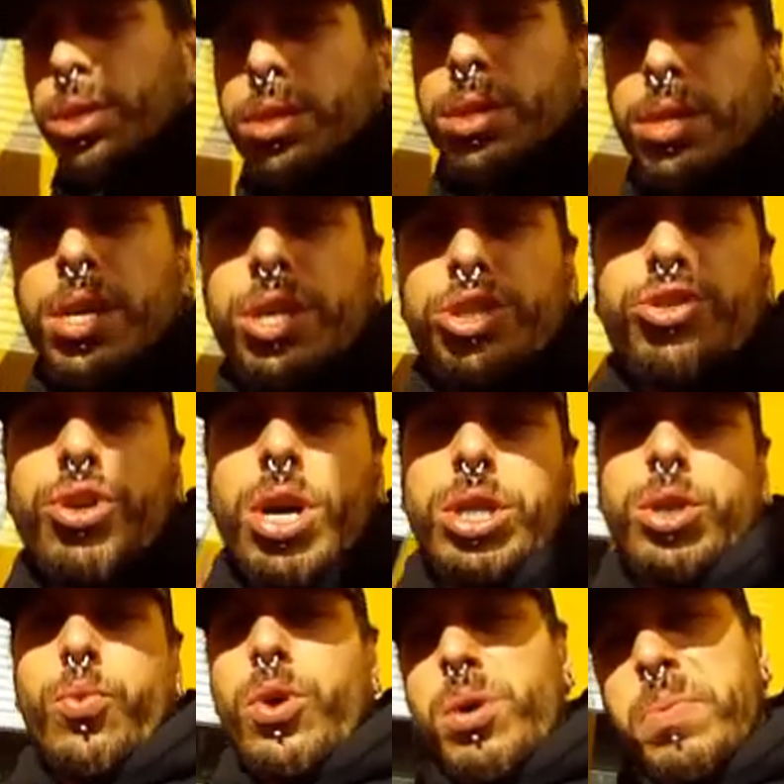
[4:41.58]
the instructor
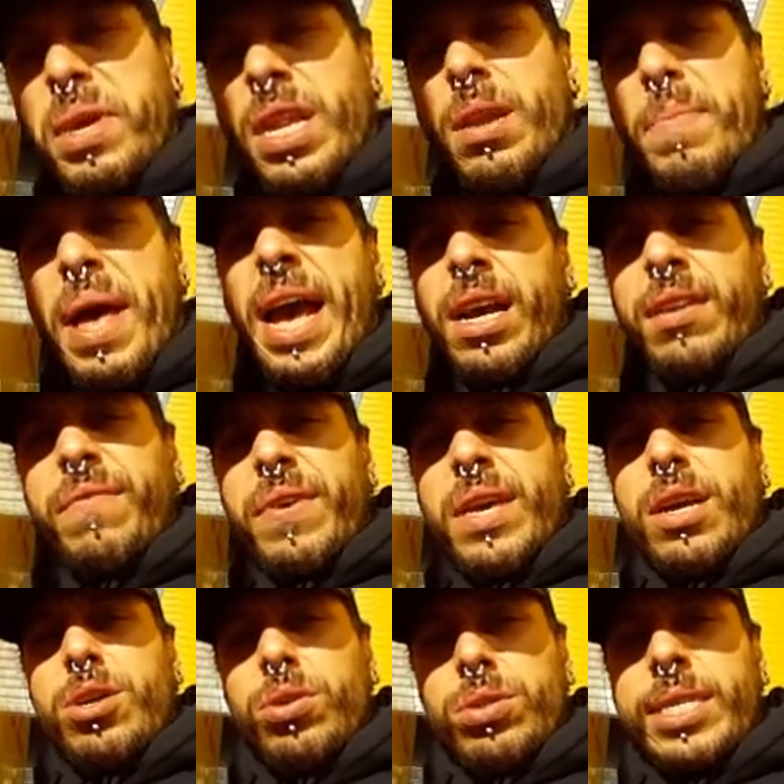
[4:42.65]
will be in the back of the
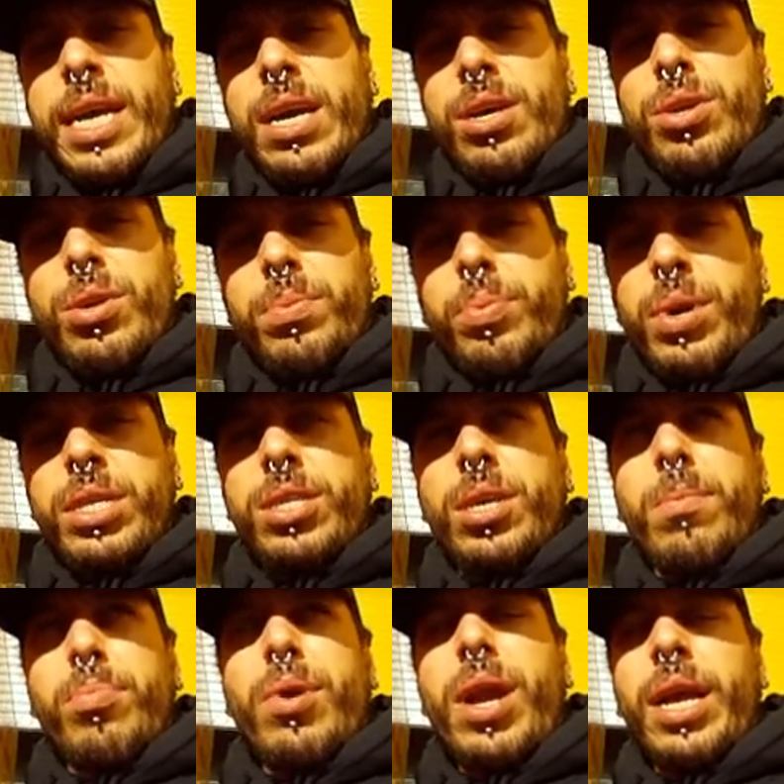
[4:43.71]
vehicle, will tell you to press on
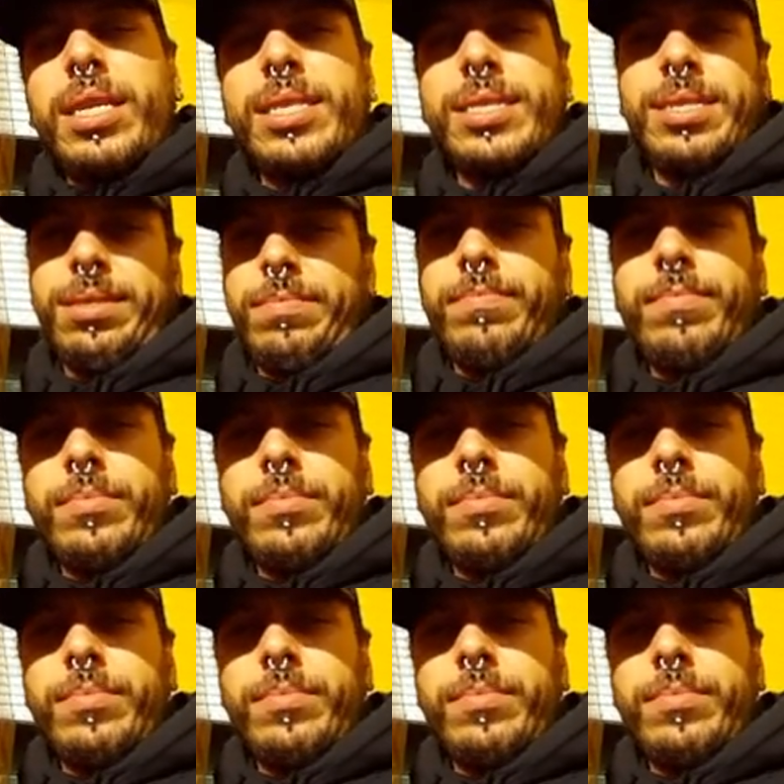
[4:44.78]
the brakes, and